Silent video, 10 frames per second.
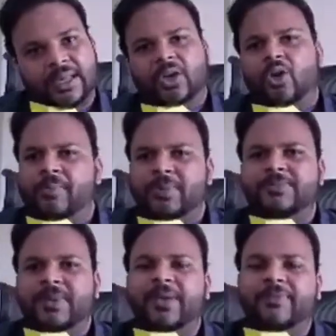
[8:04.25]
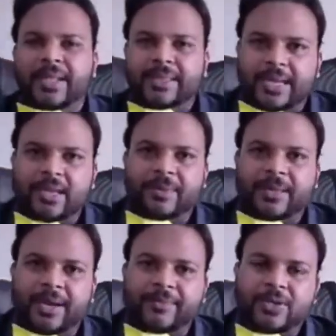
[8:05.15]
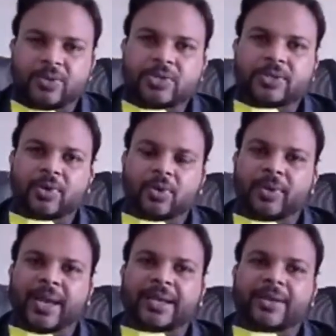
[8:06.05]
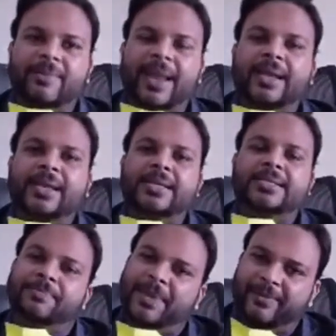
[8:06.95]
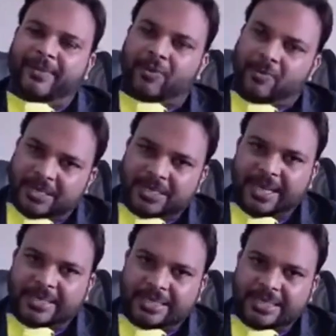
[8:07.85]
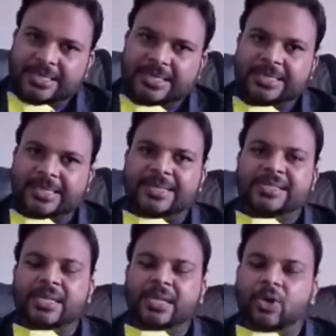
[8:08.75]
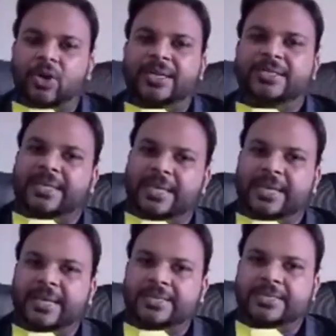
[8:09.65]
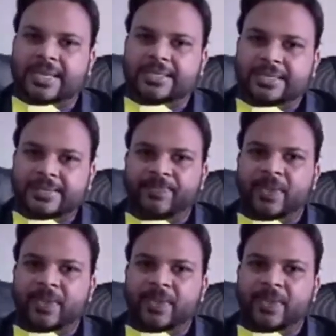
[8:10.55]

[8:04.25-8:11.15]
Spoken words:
The commonest behavioral therapy that we use for overactive bladder is pelvic floor muscle exercises, classically called as Kegel exercises.